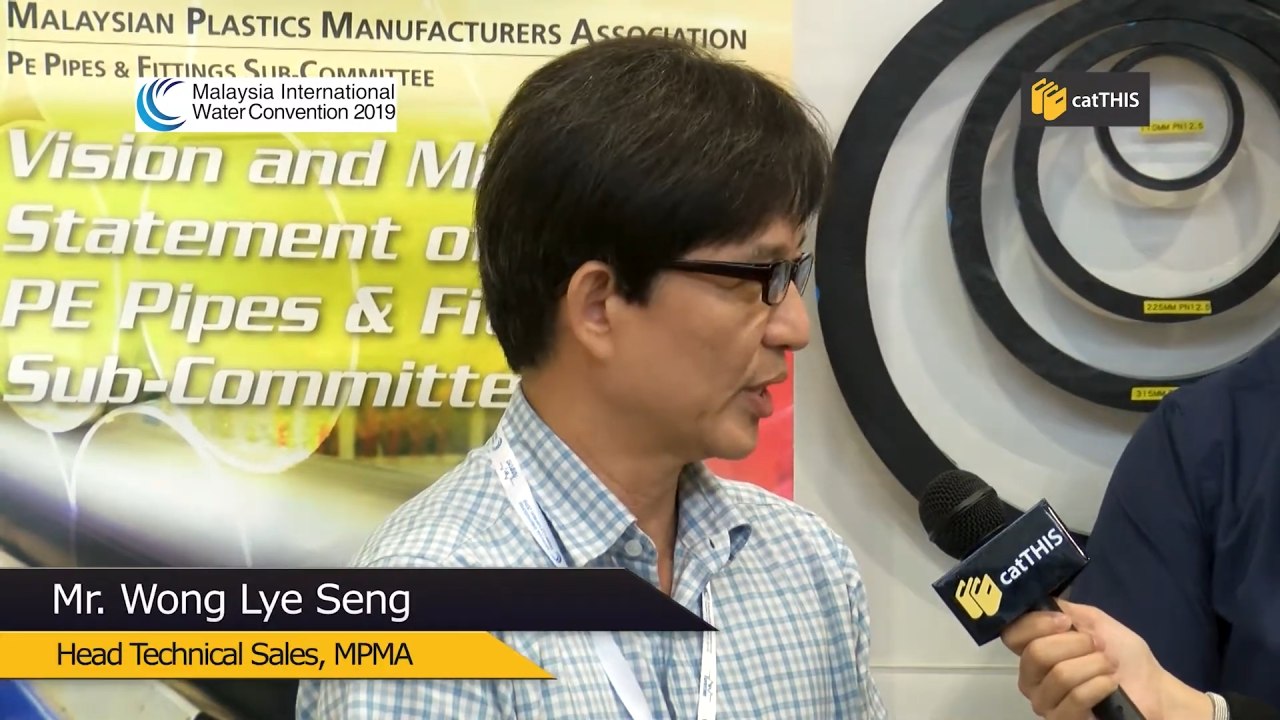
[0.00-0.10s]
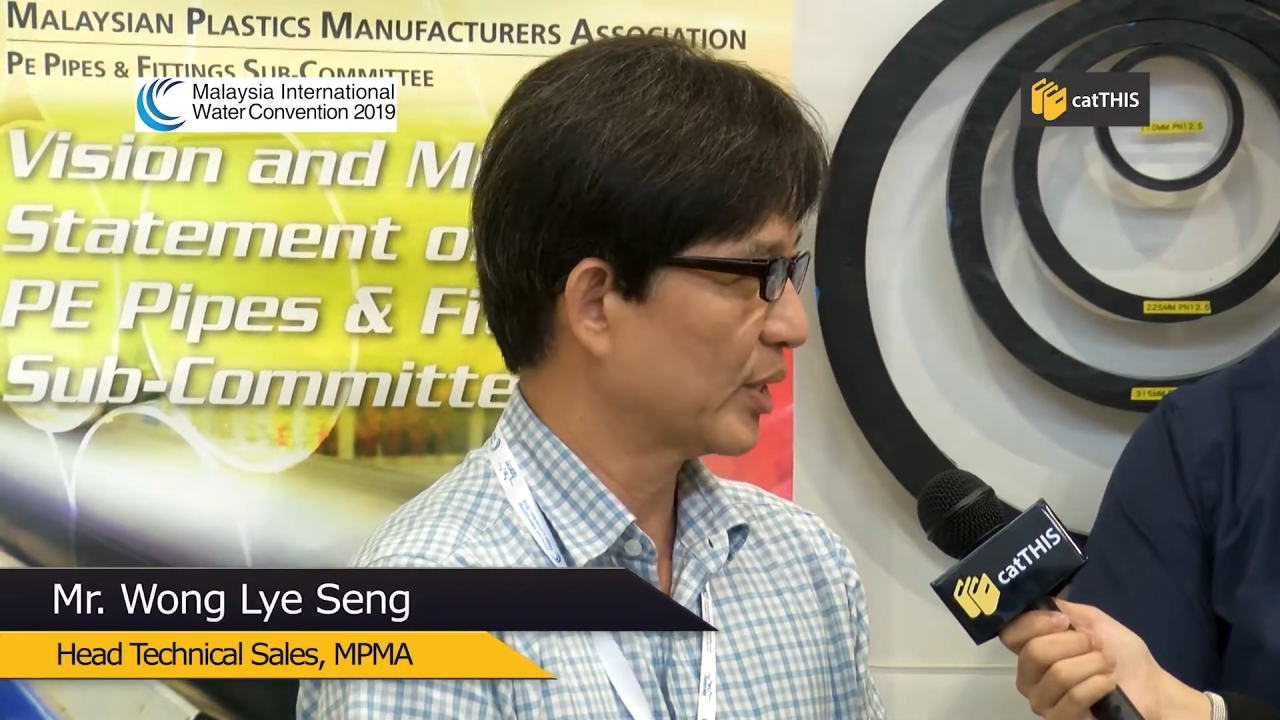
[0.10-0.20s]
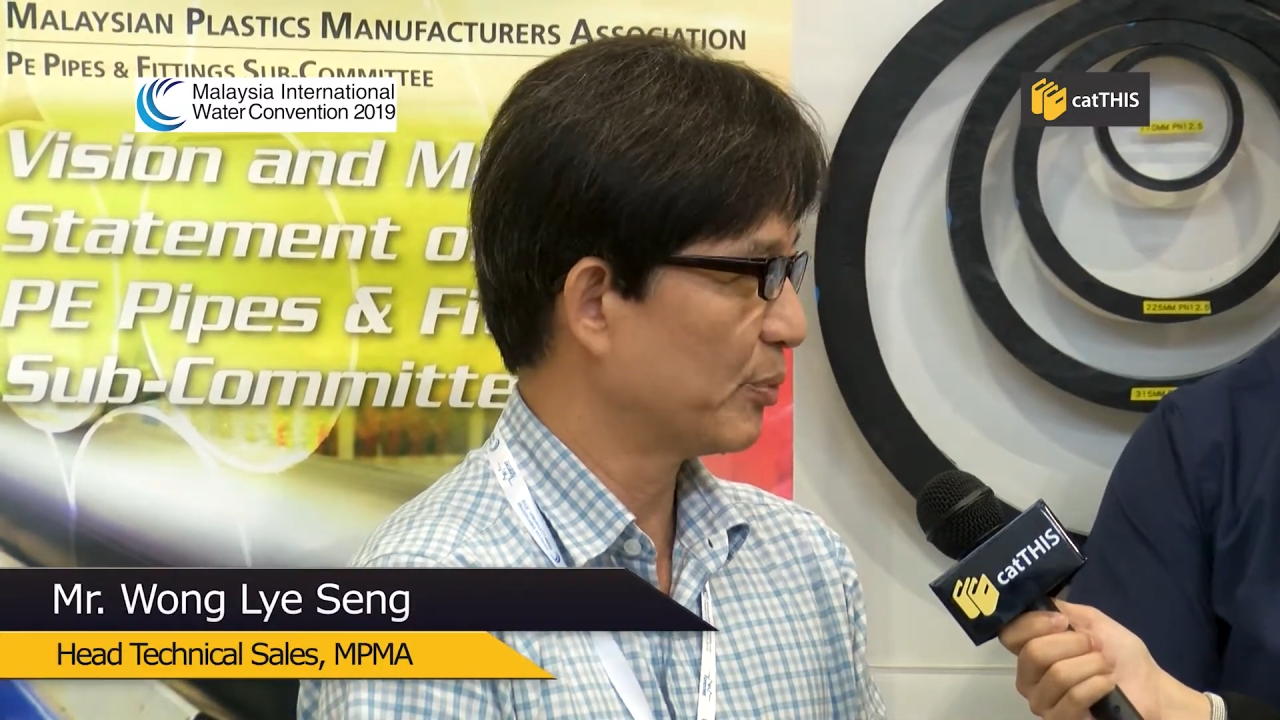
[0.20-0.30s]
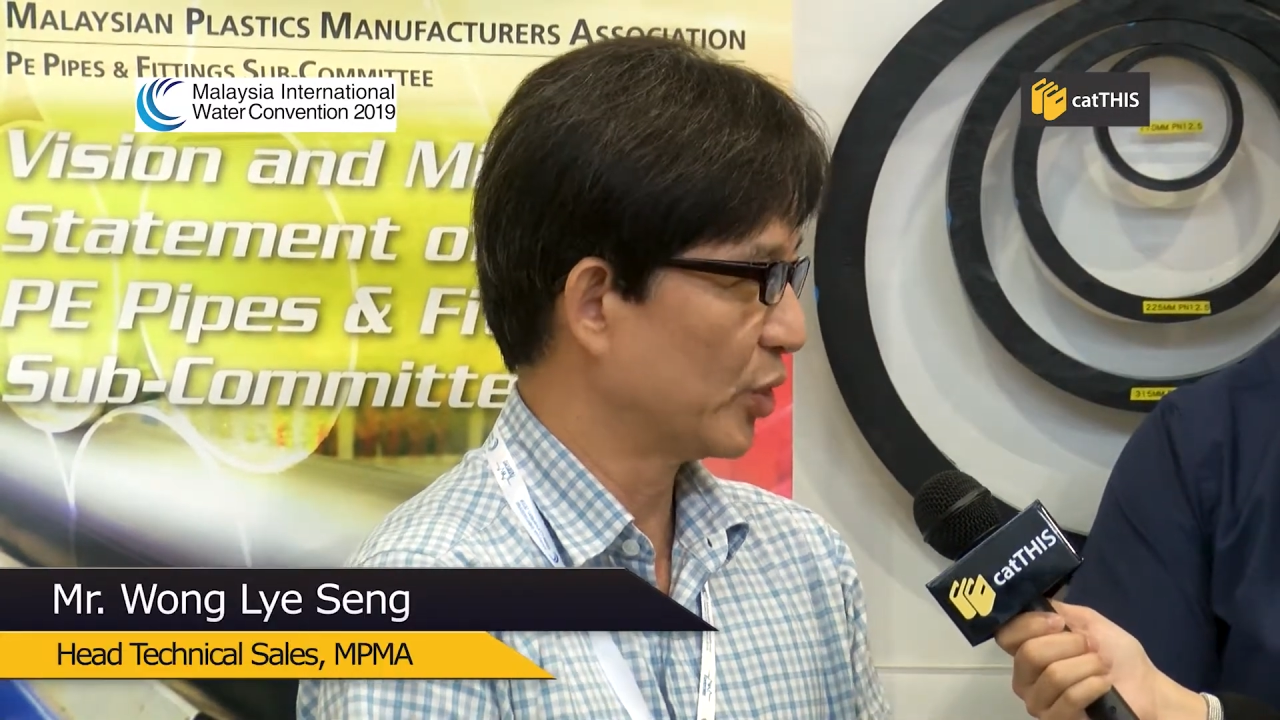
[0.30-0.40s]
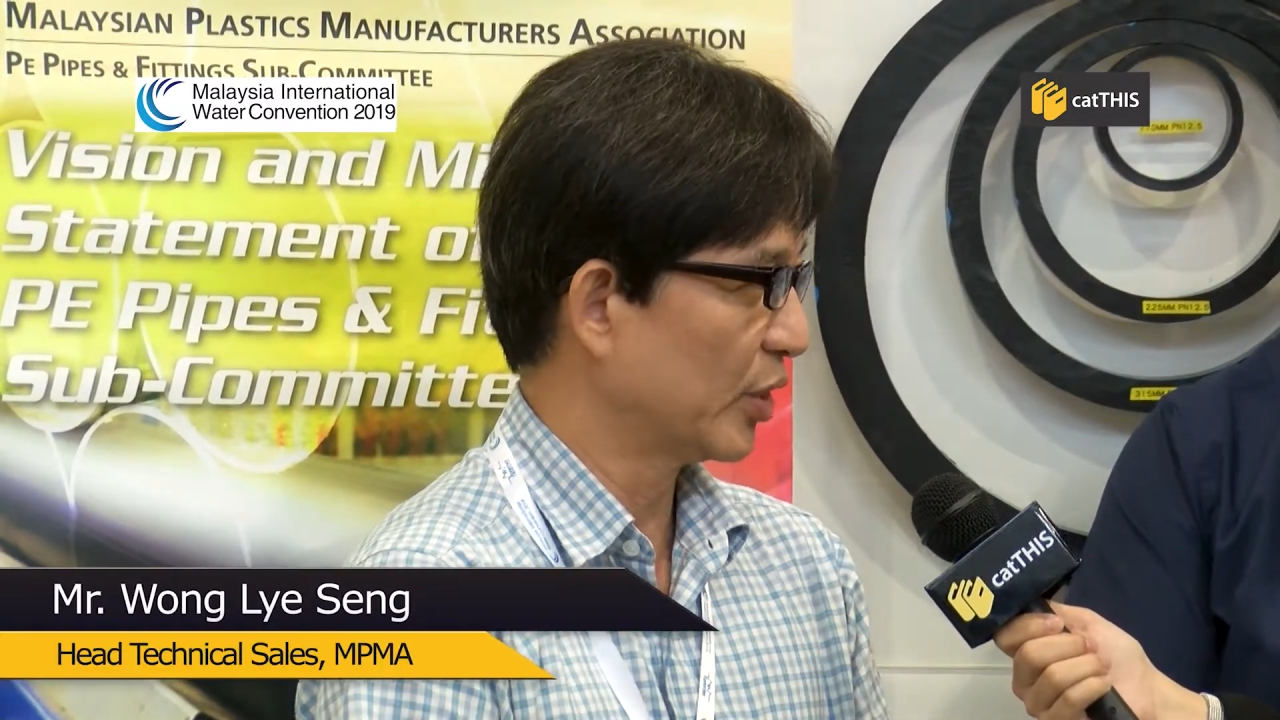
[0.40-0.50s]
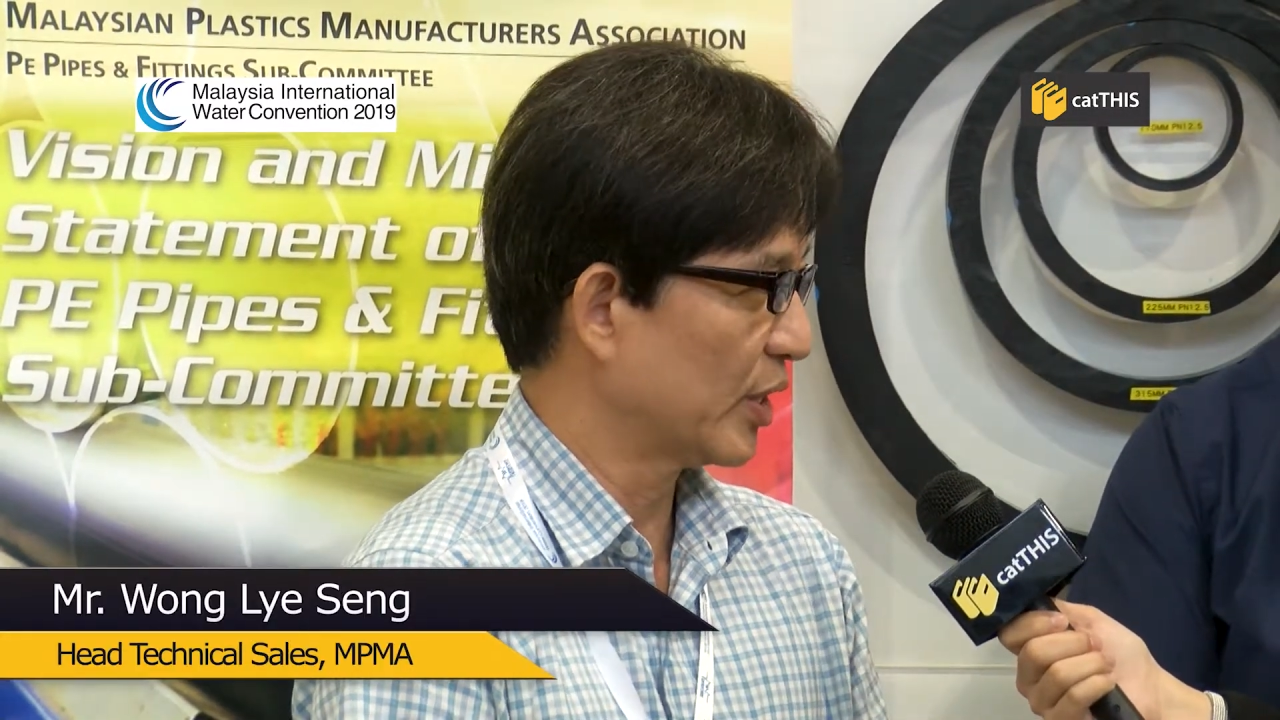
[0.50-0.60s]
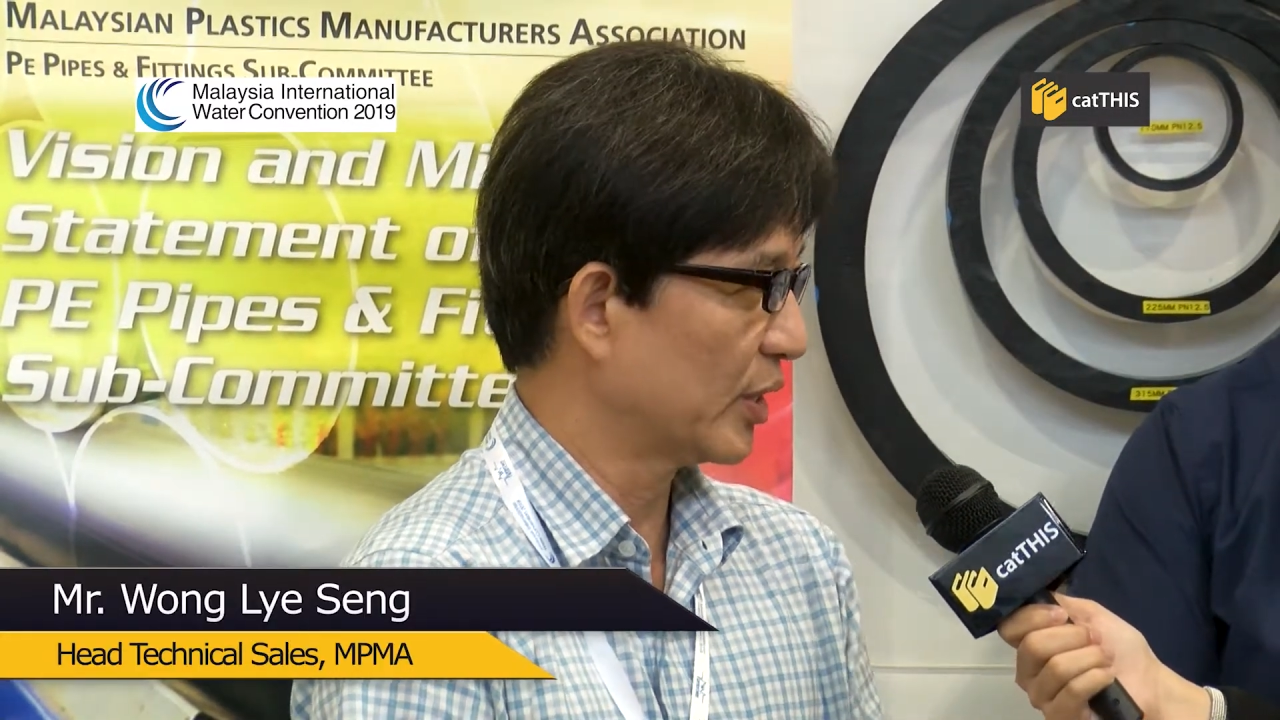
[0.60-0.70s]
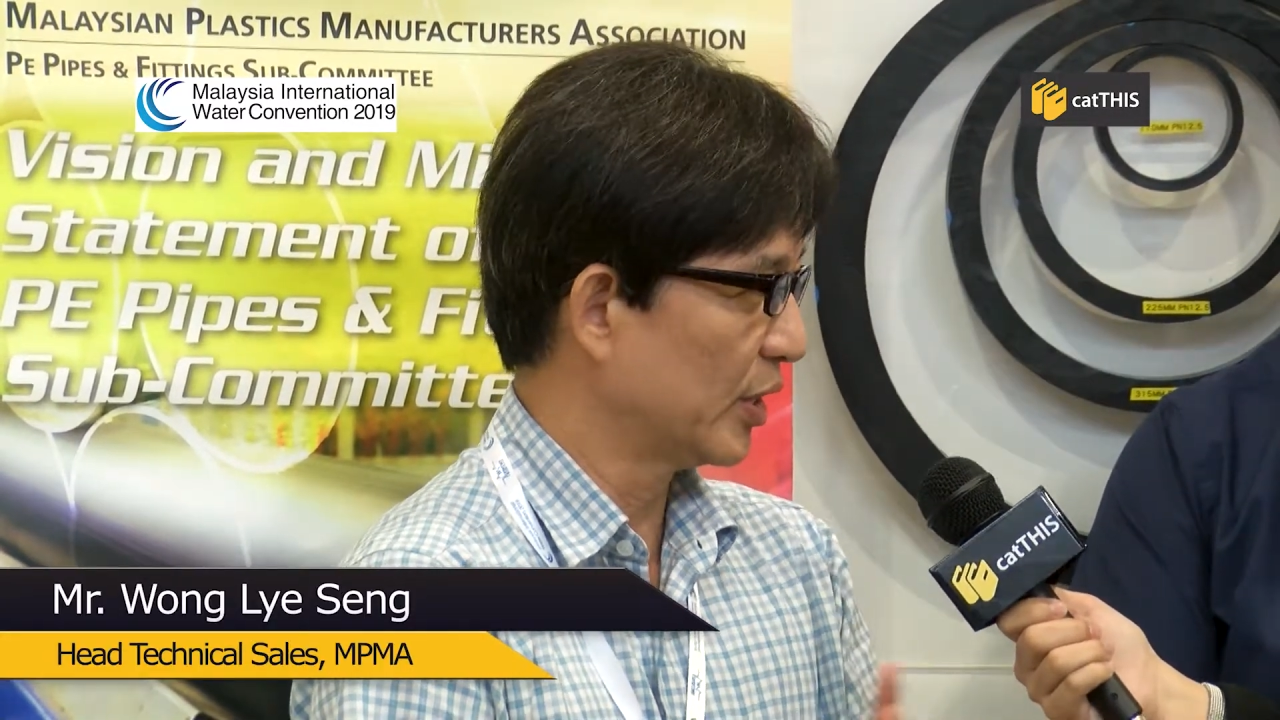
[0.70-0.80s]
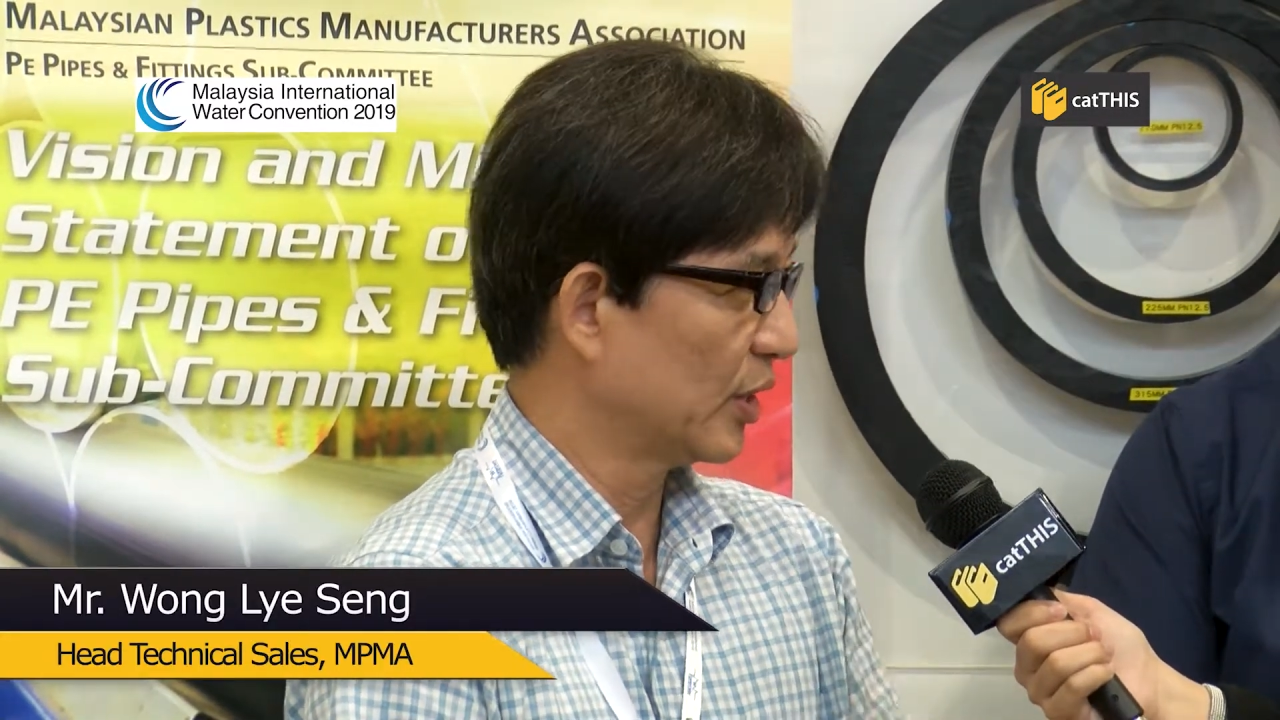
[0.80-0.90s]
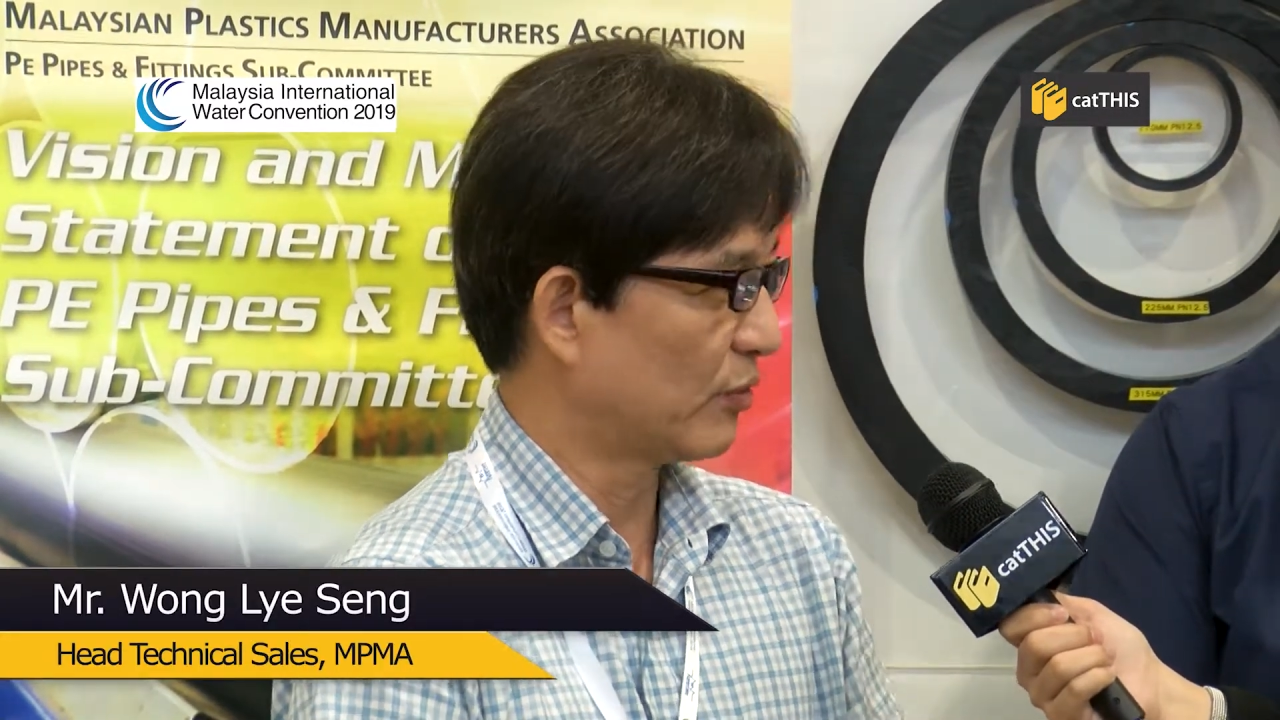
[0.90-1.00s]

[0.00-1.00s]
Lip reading: is between 30%